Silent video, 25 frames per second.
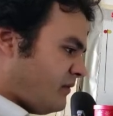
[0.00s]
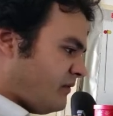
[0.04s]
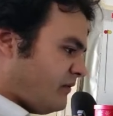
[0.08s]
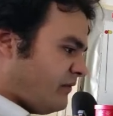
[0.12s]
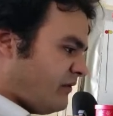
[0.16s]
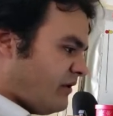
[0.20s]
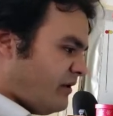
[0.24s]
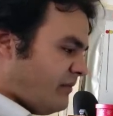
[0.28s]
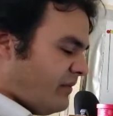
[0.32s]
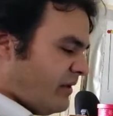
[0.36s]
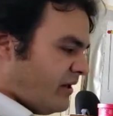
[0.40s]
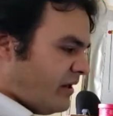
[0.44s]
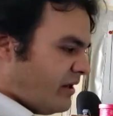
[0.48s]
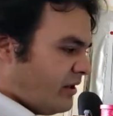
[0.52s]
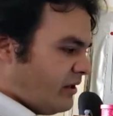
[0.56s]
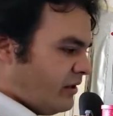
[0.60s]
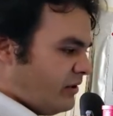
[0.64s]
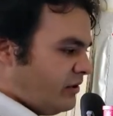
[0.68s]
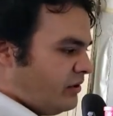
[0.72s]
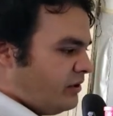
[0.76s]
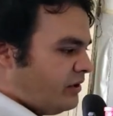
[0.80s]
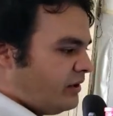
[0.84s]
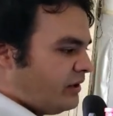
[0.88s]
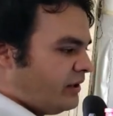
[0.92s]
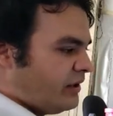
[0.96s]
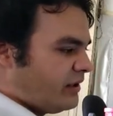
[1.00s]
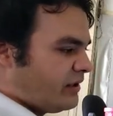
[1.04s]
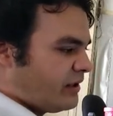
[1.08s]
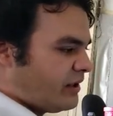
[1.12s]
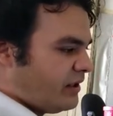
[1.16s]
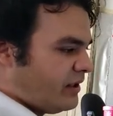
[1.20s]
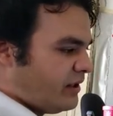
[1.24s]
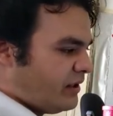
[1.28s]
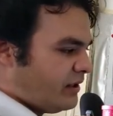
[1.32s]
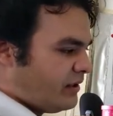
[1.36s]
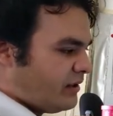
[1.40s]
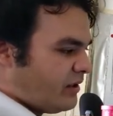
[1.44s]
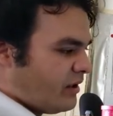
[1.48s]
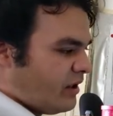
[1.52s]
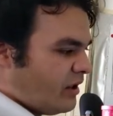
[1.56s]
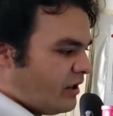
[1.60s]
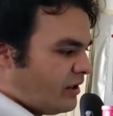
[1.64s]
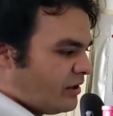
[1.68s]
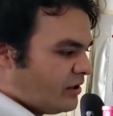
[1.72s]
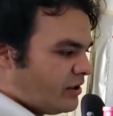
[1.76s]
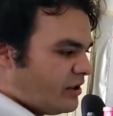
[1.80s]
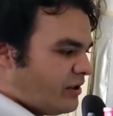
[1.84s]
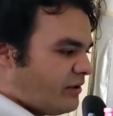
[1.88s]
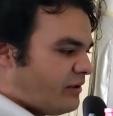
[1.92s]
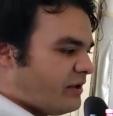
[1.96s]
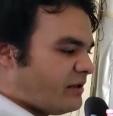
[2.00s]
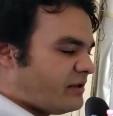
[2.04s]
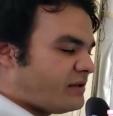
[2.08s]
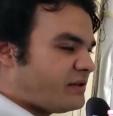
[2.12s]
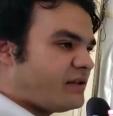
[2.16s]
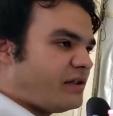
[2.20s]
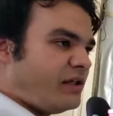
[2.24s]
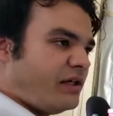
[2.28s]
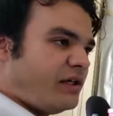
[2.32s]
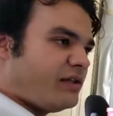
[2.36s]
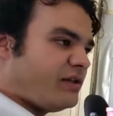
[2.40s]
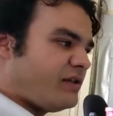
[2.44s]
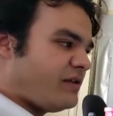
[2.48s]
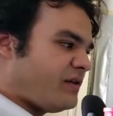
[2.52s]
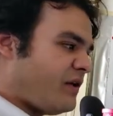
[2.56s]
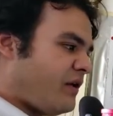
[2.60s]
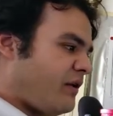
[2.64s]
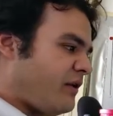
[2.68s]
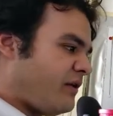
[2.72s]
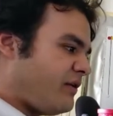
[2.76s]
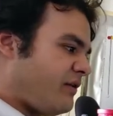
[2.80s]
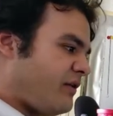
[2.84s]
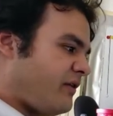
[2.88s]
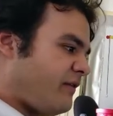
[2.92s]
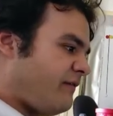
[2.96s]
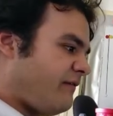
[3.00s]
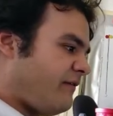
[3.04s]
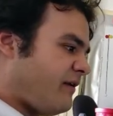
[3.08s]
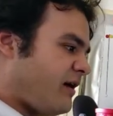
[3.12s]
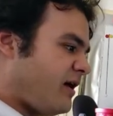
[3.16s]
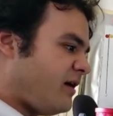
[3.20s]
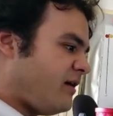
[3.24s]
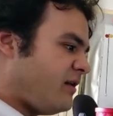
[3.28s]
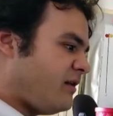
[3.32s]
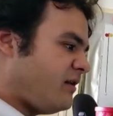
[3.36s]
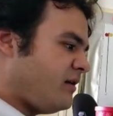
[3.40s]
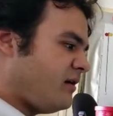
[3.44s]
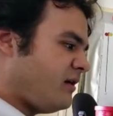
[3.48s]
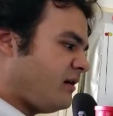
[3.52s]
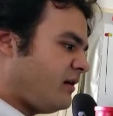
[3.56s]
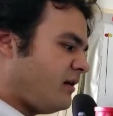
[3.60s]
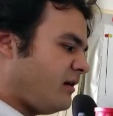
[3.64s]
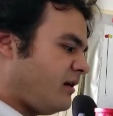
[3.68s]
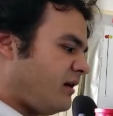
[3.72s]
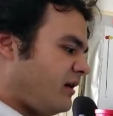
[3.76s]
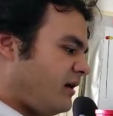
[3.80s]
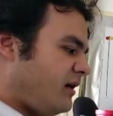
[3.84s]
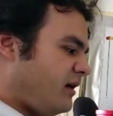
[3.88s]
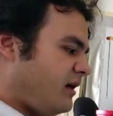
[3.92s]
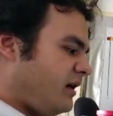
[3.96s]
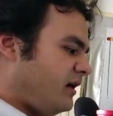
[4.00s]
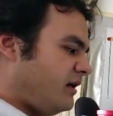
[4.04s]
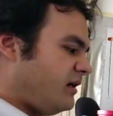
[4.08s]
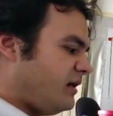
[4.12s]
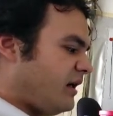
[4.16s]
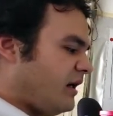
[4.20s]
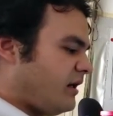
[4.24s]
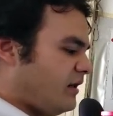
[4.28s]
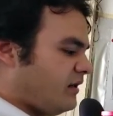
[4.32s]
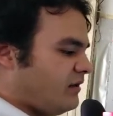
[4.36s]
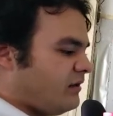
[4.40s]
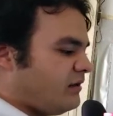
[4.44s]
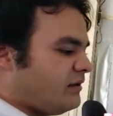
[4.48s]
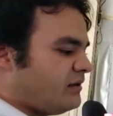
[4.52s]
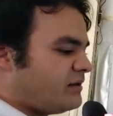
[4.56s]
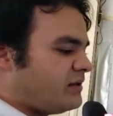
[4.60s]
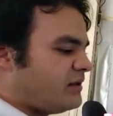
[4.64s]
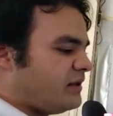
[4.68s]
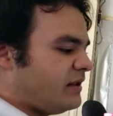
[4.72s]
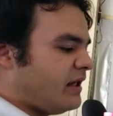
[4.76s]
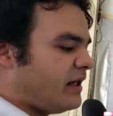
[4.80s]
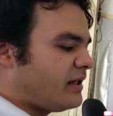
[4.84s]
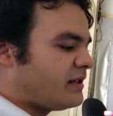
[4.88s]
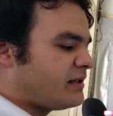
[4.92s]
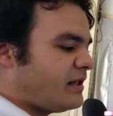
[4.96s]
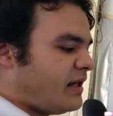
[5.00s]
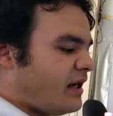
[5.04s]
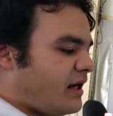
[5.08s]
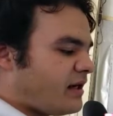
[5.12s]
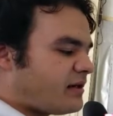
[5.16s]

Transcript: From there, click on ARK-OS installer, the file, and you select